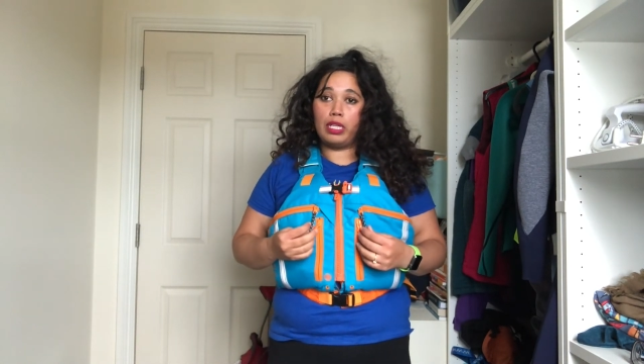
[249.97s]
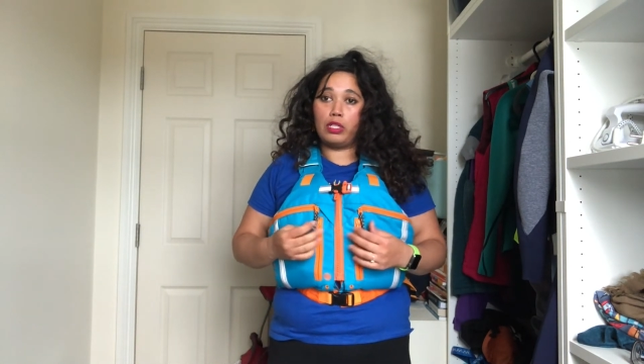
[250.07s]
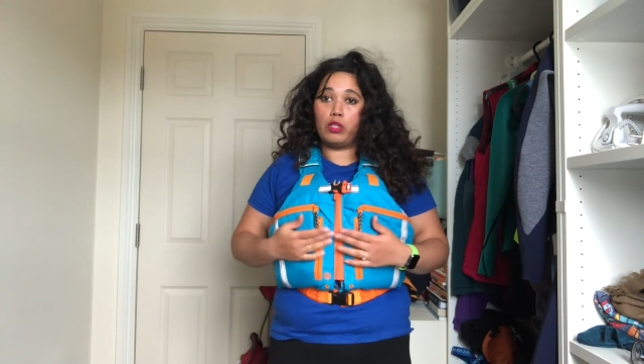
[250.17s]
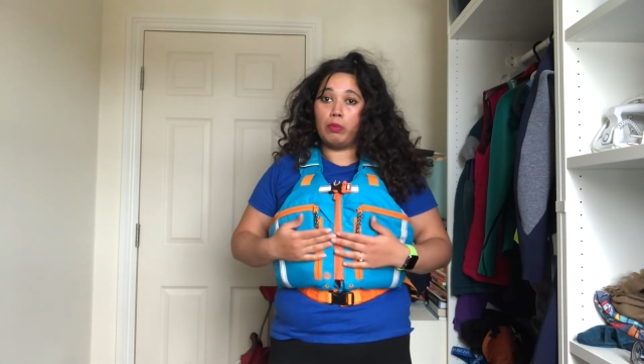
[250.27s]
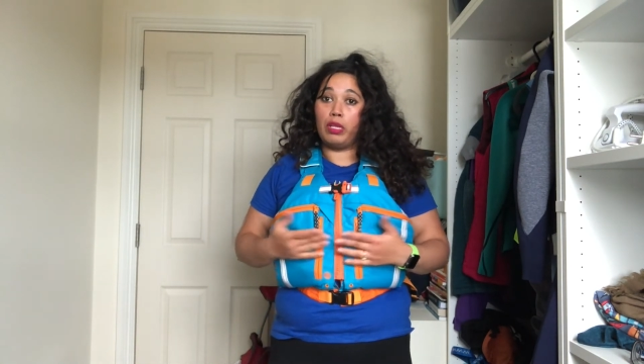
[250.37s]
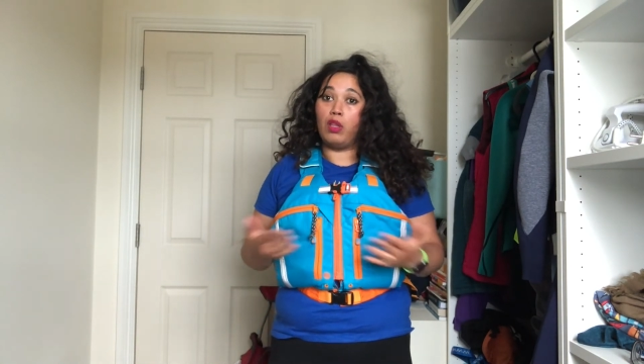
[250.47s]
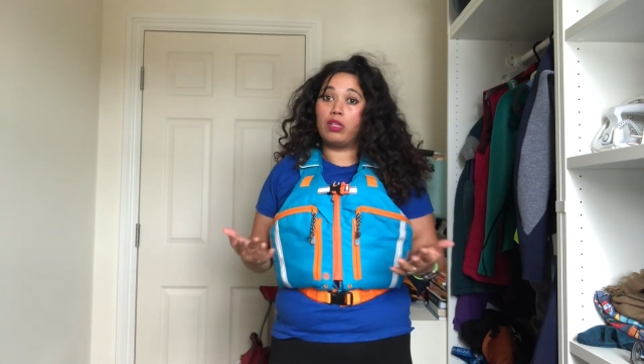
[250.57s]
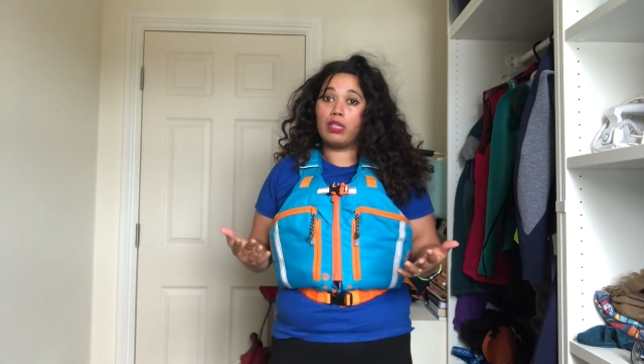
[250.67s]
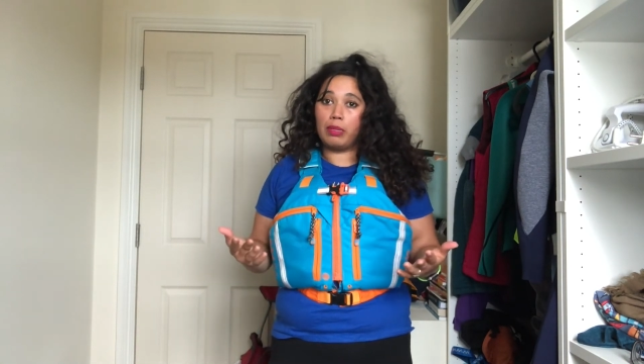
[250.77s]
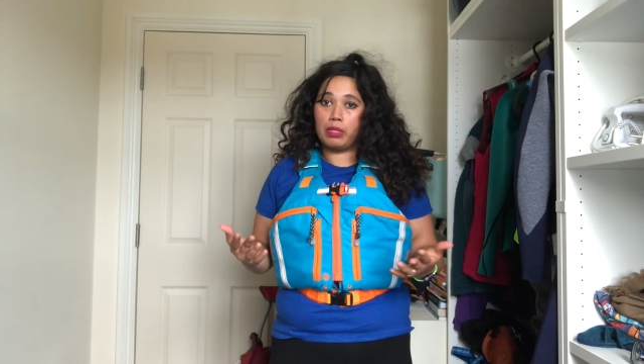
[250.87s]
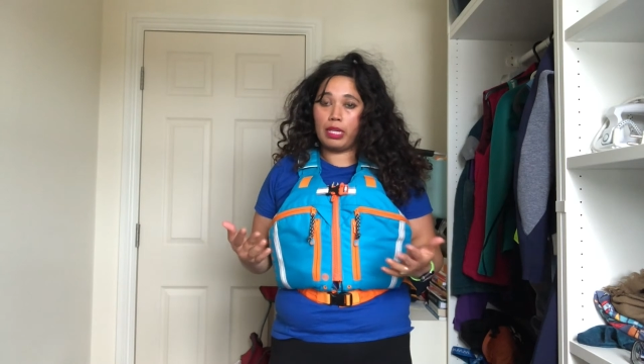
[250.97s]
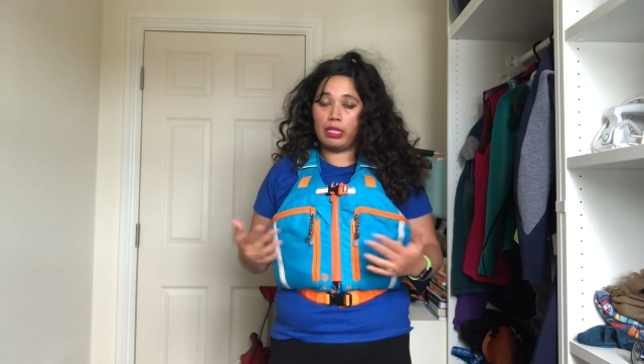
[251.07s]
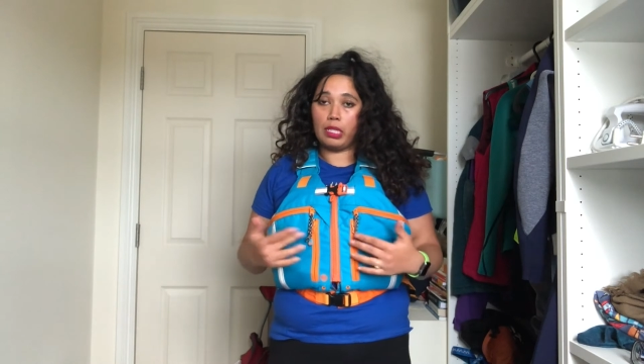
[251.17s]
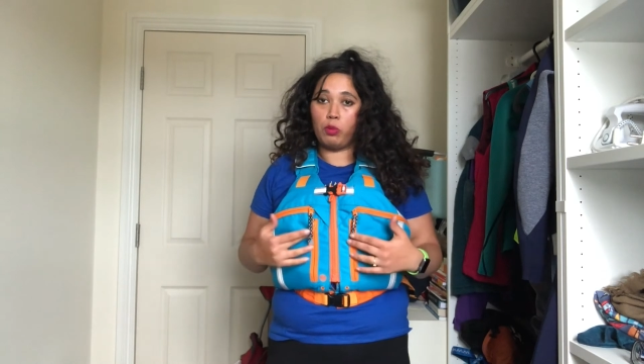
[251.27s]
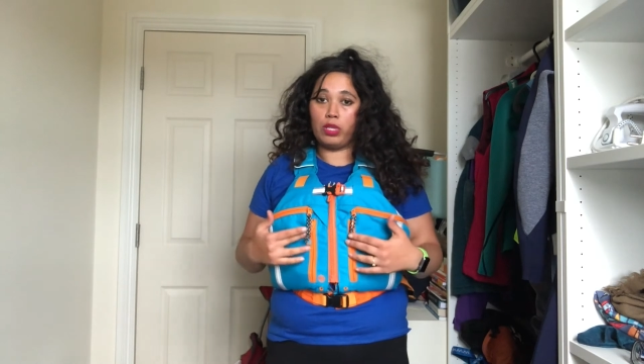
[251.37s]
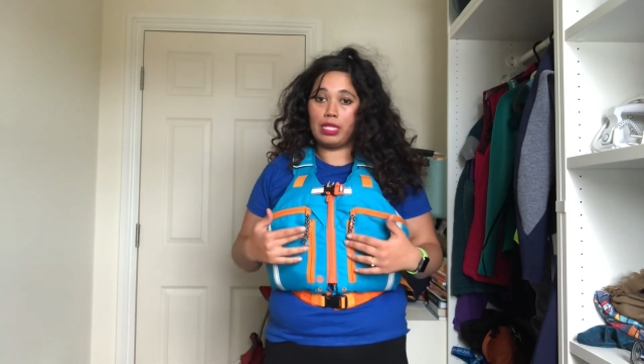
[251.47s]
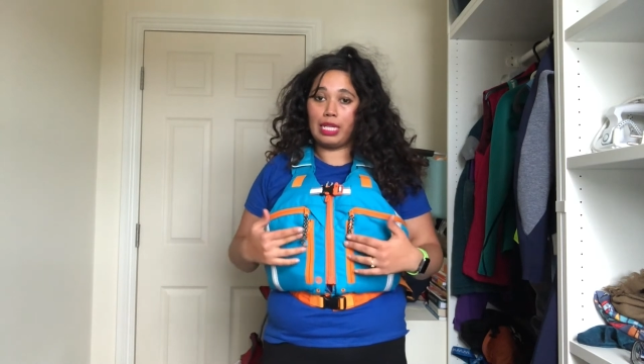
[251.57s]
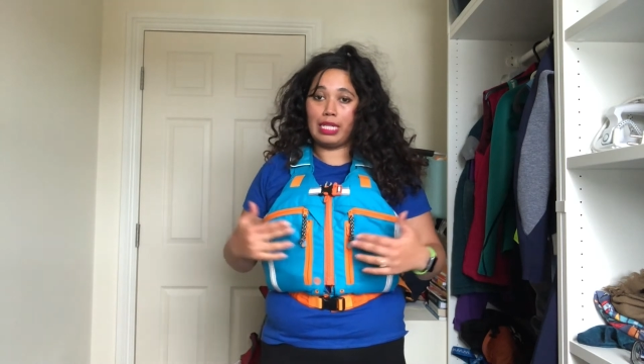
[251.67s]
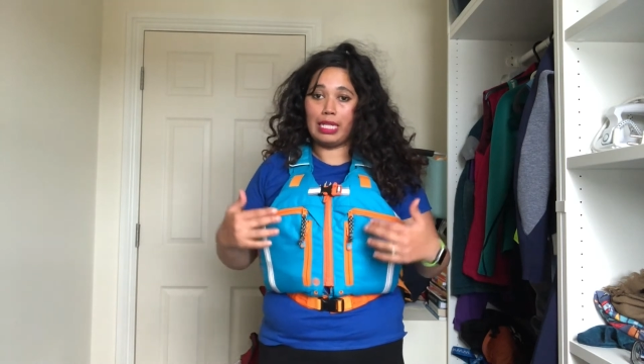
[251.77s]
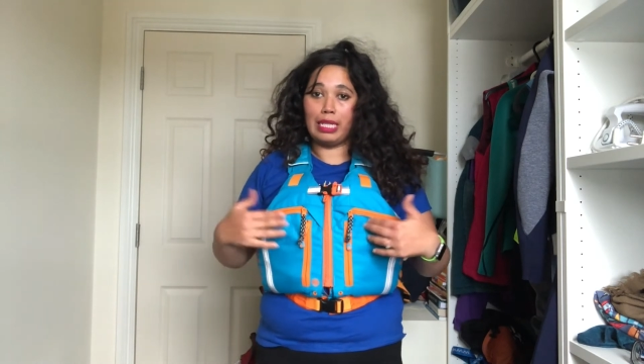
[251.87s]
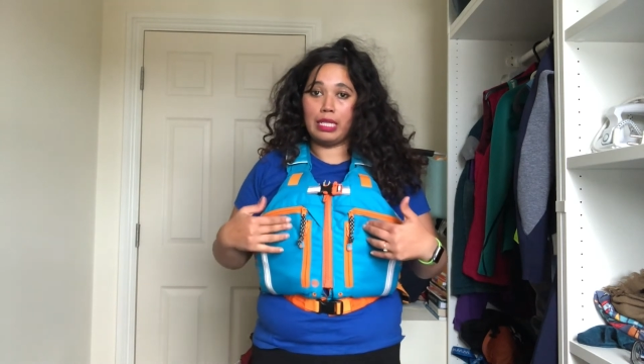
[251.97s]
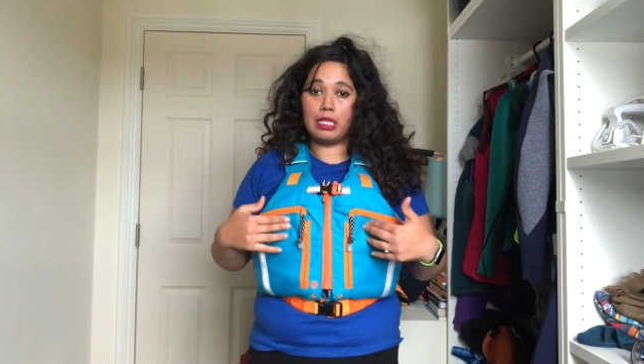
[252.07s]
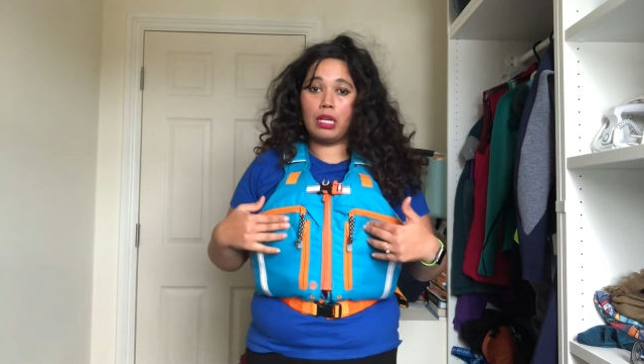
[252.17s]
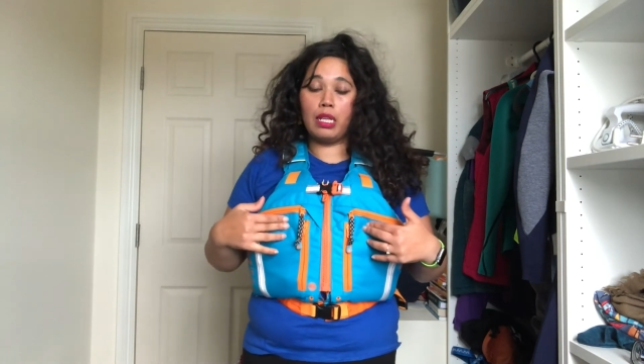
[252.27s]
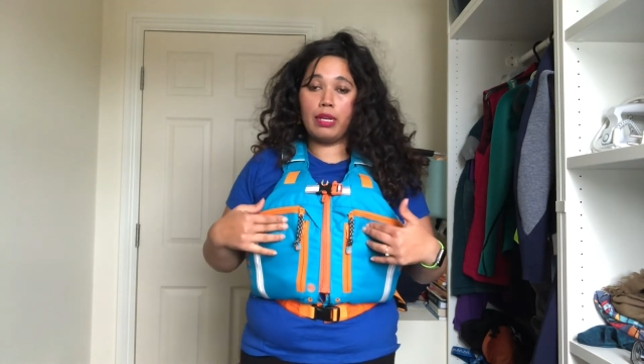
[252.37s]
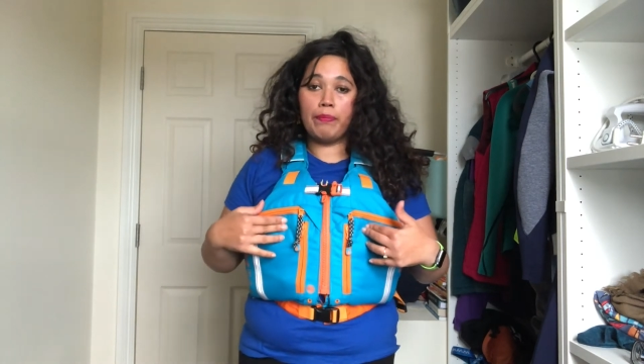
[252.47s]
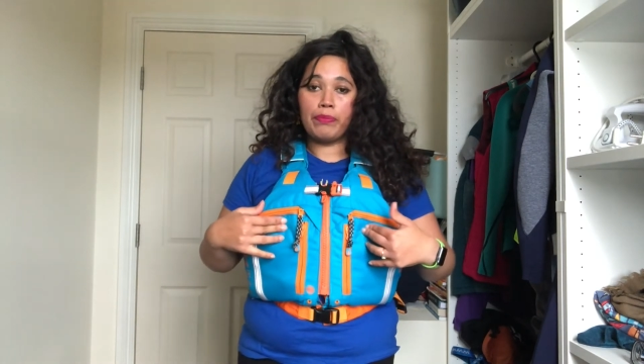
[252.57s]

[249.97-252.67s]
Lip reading: It took me a long time to get this buoyancy aid in this colour.